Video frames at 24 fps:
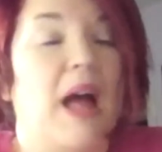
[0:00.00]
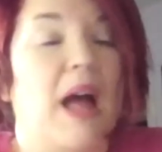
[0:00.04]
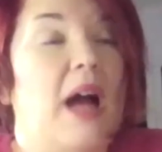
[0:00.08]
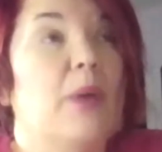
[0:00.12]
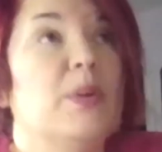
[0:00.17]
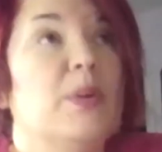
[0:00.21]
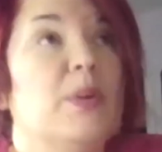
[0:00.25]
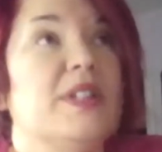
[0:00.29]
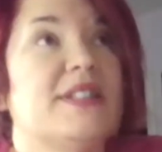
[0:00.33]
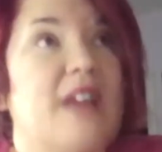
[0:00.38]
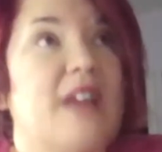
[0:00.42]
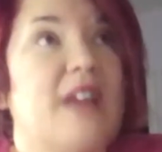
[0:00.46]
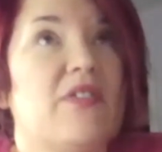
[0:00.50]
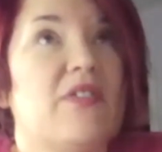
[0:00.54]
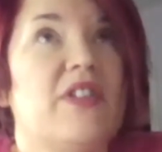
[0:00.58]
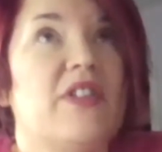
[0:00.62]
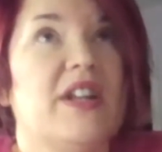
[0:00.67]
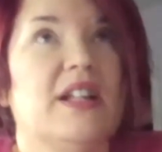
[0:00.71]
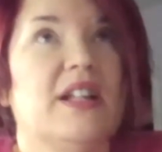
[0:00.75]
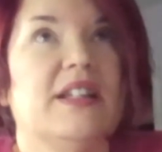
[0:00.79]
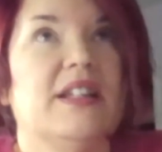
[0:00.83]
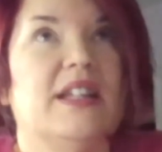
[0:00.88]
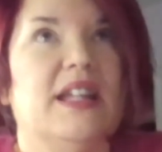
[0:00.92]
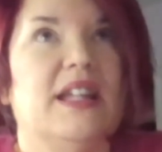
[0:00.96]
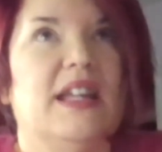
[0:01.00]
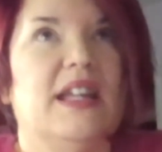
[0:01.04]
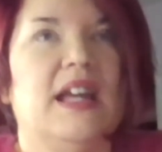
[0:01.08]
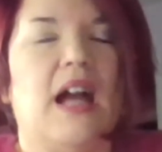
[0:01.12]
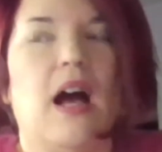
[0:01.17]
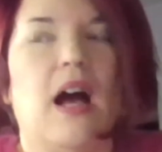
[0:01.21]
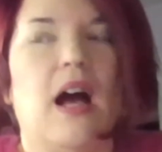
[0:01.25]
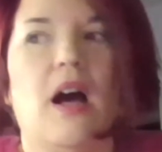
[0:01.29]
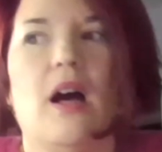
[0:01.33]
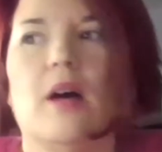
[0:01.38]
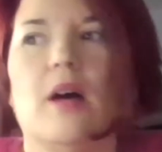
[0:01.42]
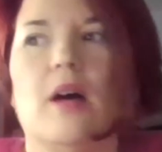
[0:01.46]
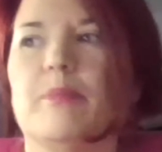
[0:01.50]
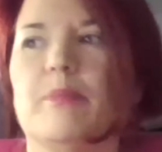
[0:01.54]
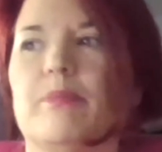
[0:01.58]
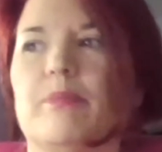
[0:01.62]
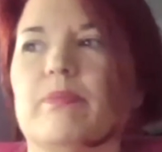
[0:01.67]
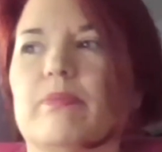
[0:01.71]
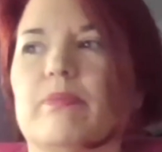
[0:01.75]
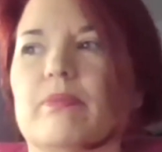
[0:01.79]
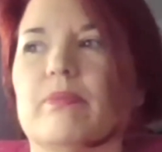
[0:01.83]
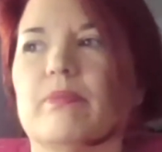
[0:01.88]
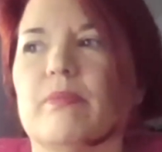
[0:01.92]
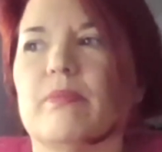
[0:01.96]
I would definitely
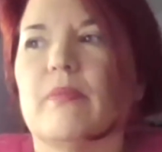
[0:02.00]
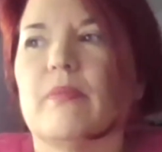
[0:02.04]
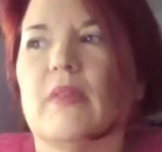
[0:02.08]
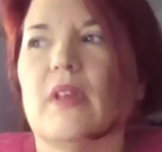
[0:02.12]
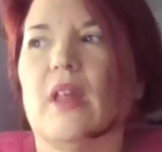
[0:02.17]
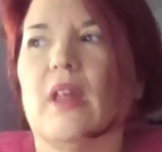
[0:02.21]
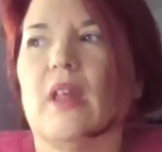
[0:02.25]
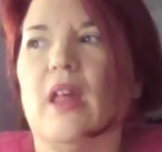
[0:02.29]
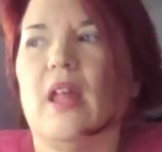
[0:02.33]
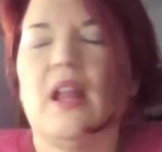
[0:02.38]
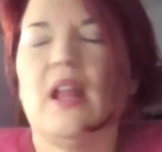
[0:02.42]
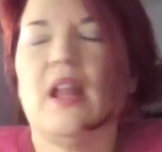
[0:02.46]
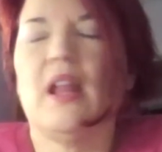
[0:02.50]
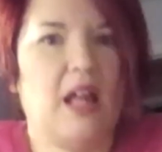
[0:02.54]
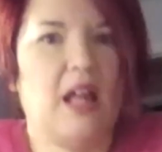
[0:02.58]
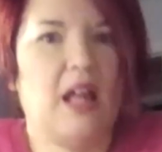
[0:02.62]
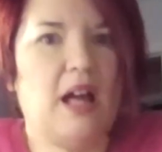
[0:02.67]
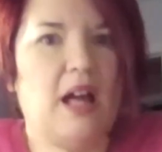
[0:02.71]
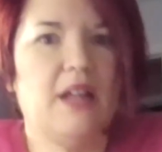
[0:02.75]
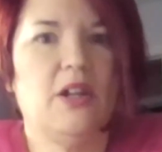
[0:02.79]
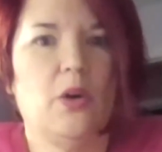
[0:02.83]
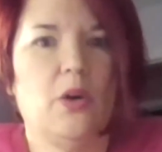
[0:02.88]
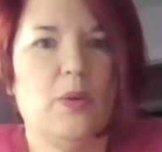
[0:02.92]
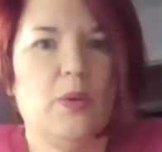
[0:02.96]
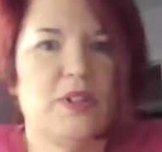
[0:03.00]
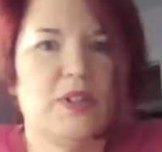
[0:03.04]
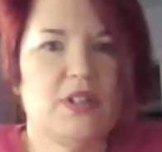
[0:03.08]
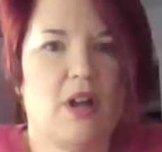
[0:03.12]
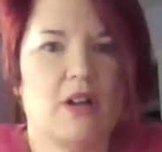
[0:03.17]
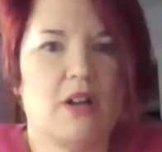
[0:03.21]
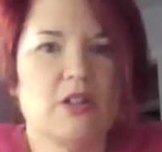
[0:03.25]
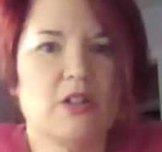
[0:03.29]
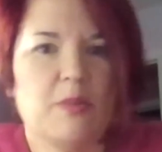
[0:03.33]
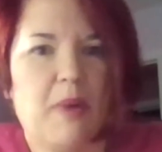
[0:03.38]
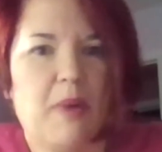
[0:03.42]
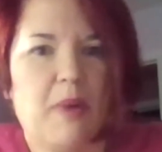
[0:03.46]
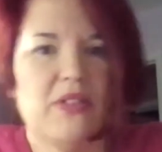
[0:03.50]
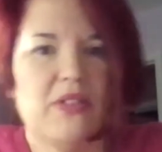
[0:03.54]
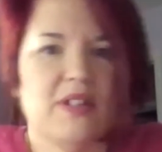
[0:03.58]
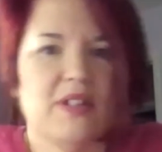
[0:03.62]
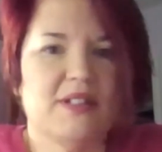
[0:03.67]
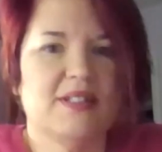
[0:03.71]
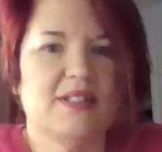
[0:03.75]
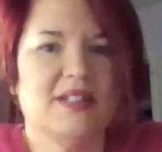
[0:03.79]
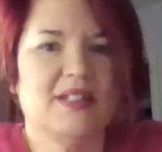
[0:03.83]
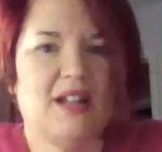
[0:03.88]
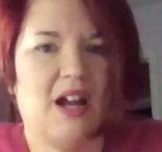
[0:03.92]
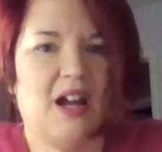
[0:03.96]
and I know we talked about
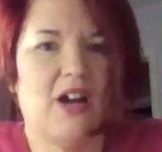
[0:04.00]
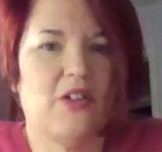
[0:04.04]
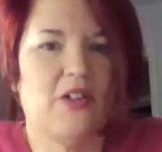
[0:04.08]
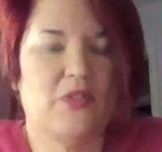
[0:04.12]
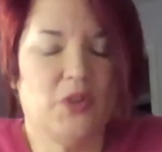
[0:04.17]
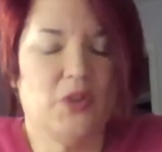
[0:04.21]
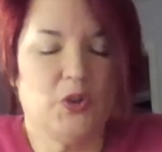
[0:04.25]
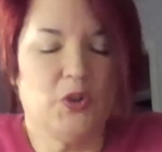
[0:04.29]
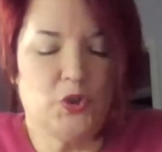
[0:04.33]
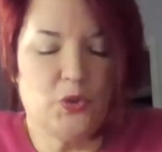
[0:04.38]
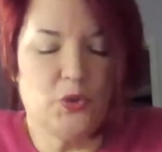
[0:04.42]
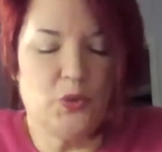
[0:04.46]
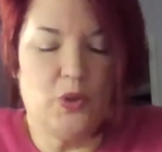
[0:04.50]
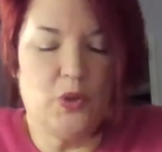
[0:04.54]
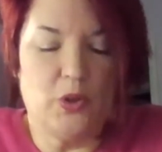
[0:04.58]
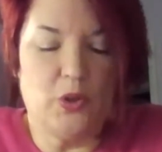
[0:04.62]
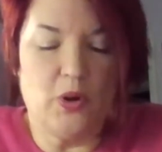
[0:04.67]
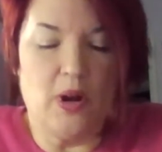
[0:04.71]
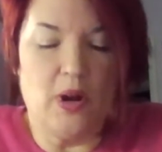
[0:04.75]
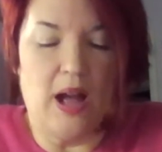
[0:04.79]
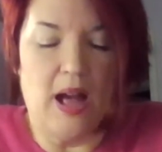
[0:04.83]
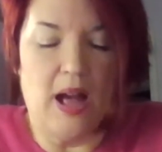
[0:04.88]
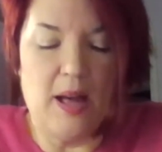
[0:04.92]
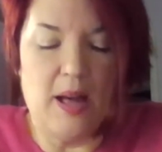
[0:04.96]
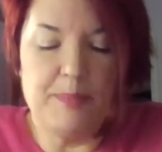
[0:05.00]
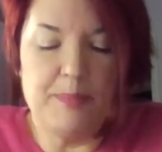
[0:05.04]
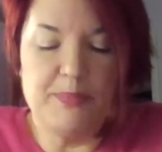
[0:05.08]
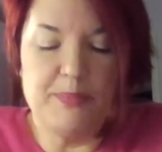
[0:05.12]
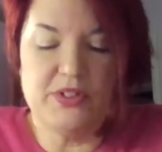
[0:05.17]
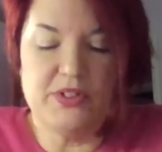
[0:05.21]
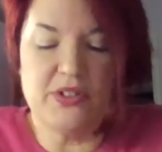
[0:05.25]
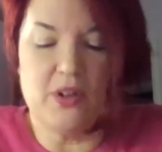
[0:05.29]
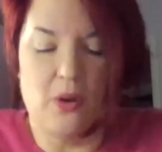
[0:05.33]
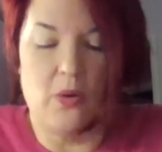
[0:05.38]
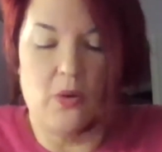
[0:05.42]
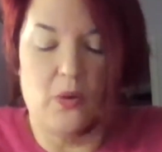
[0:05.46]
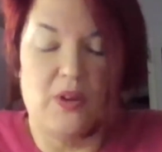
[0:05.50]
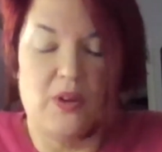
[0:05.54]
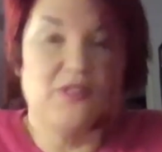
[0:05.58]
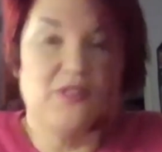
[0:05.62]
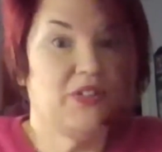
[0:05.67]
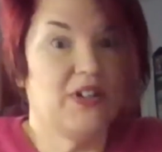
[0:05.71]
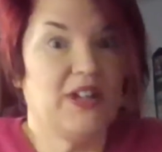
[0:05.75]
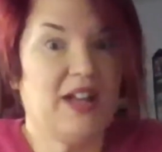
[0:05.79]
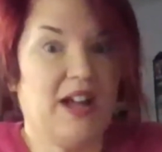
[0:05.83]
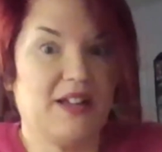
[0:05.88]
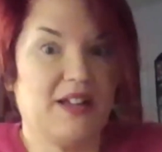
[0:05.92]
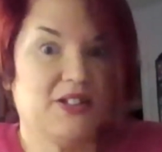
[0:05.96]
this in our virtual crop. So if
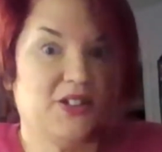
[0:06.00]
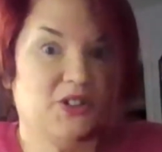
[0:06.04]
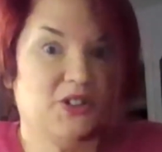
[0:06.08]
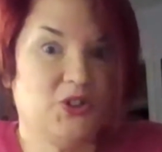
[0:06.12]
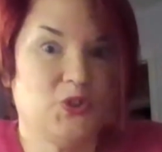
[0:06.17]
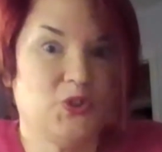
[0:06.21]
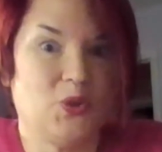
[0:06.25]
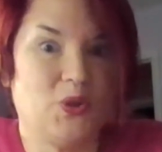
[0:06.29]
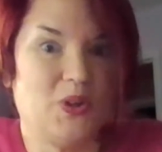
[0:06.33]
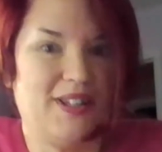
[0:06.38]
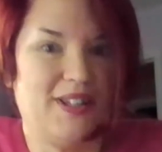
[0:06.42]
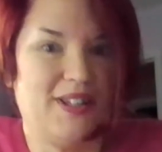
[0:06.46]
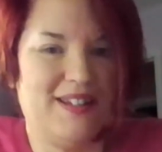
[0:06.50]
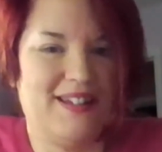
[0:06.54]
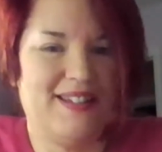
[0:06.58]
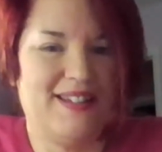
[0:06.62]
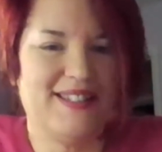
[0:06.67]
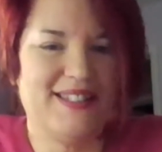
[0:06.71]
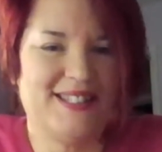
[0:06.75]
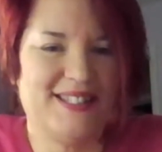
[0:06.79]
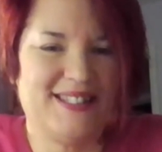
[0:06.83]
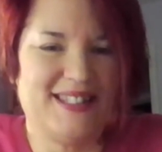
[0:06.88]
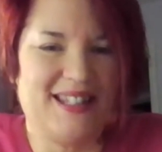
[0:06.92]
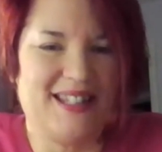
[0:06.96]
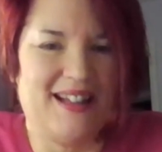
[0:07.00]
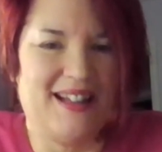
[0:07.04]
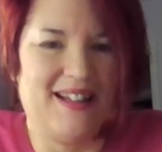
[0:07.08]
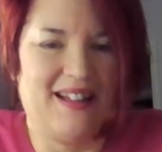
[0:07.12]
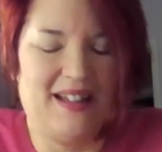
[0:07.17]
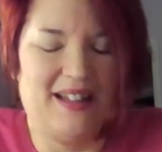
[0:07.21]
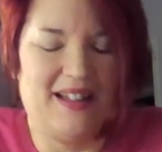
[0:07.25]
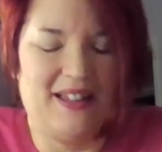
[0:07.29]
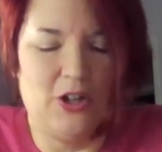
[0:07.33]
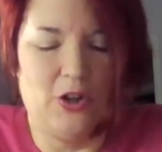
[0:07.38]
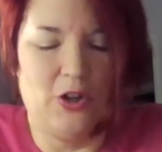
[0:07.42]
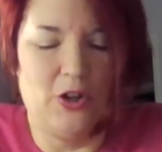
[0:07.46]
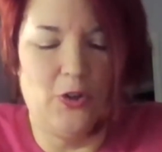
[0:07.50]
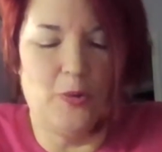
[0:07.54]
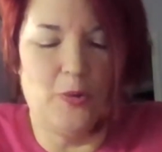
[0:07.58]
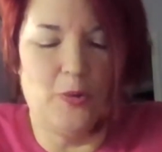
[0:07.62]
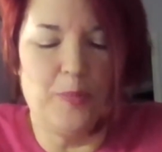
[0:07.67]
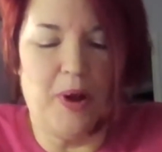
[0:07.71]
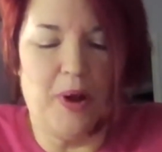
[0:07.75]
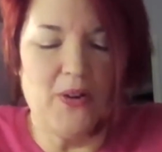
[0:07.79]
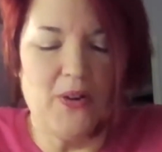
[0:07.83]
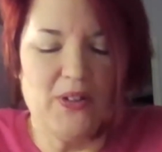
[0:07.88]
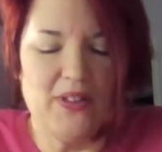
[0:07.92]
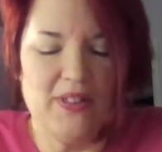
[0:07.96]
you got to join us, I know you're
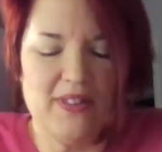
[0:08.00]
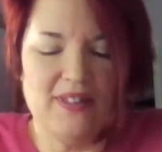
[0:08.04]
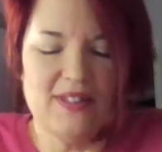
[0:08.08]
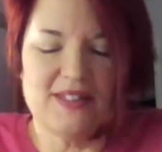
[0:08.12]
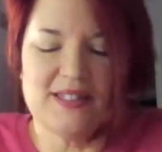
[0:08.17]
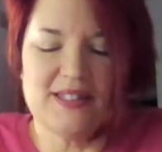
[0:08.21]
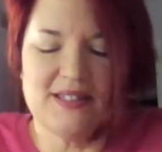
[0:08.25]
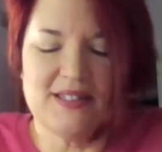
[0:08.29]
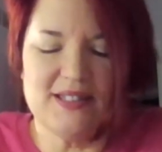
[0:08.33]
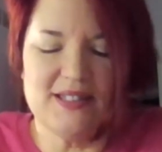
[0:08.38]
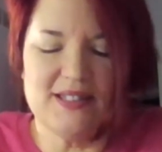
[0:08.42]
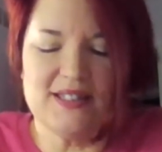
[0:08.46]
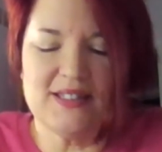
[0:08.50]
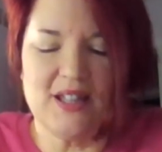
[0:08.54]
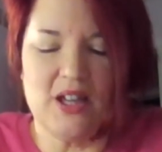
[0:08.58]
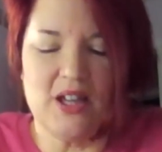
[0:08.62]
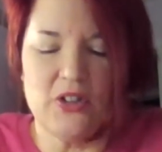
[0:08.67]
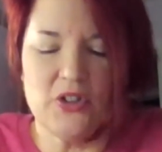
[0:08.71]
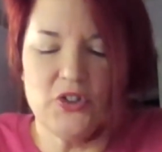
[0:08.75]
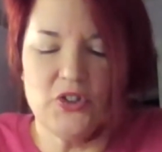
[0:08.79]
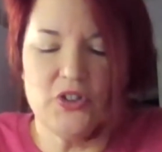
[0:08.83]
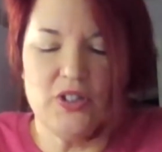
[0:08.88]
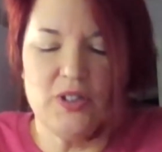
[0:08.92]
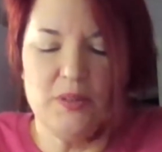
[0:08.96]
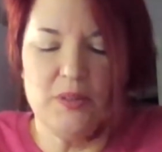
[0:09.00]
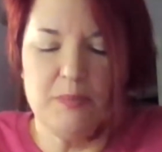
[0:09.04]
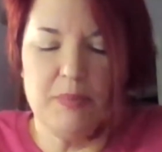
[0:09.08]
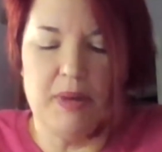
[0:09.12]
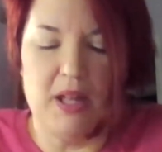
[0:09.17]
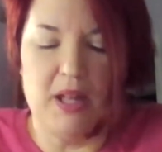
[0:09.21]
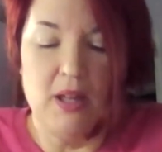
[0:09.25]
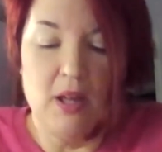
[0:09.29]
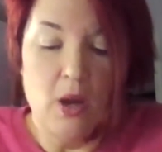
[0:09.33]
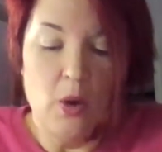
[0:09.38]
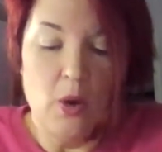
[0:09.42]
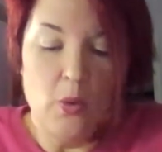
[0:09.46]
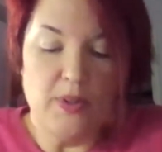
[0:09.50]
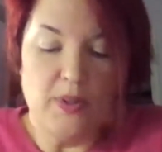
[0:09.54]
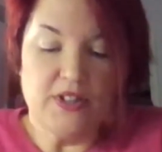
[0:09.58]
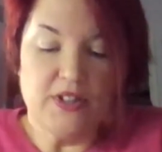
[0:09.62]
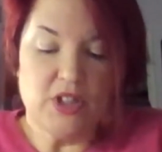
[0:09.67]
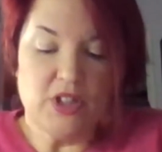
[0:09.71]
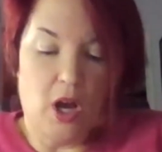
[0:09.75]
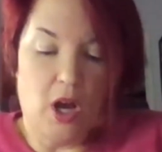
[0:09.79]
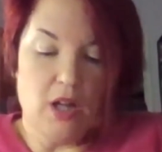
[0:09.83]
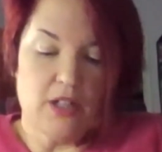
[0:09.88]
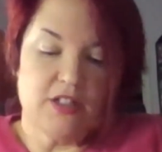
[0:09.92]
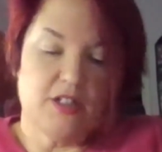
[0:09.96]
part of this discussion, but we
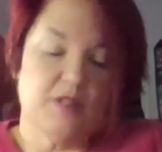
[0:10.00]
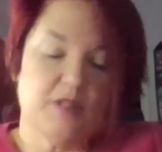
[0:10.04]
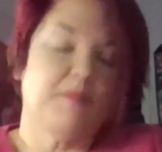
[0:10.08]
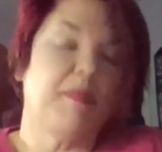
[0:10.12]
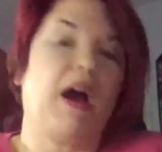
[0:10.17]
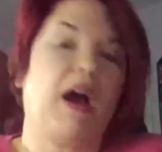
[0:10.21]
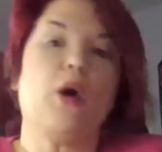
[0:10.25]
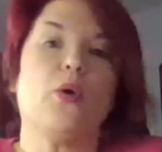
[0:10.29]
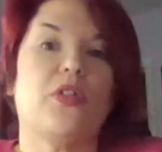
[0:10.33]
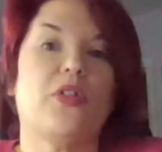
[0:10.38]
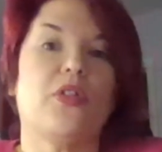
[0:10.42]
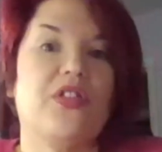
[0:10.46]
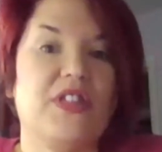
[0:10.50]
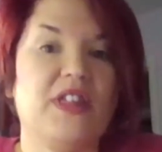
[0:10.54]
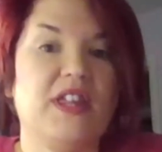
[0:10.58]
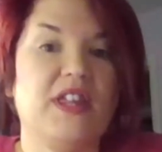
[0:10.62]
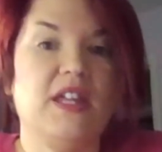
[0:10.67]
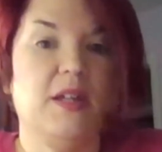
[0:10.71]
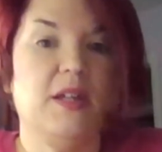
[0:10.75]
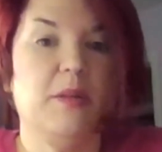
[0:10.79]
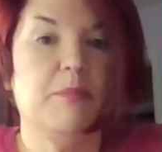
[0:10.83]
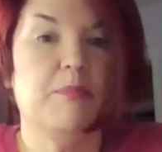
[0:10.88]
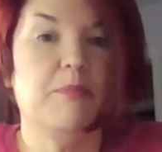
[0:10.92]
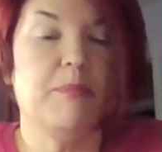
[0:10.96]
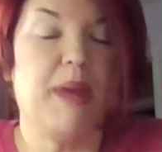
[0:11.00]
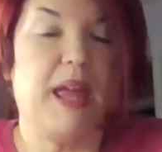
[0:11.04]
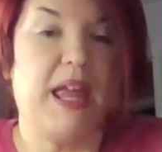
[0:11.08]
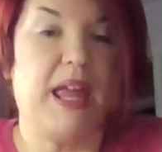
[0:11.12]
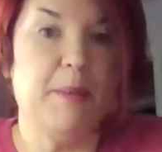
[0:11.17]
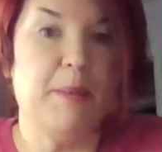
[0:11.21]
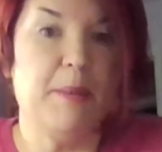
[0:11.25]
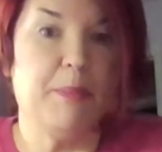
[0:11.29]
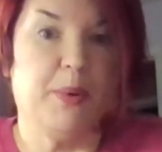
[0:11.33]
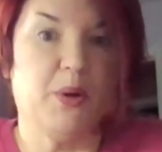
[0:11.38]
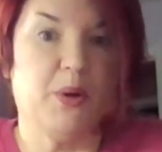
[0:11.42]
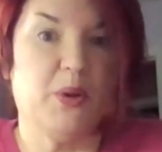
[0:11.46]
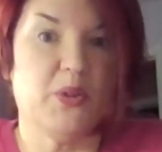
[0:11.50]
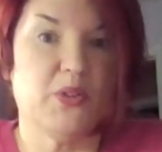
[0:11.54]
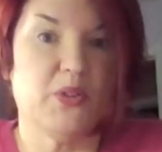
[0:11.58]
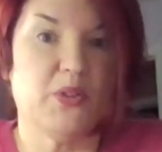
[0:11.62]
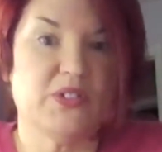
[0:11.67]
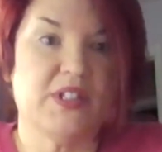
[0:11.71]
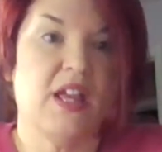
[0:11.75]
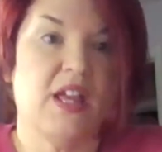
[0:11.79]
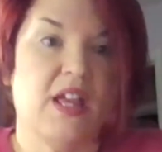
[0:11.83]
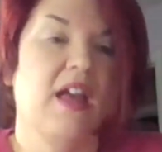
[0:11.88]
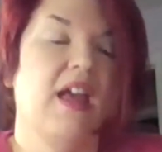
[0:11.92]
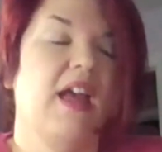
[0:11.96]
talked about theme
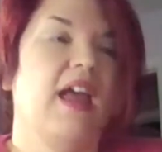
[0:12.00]
papers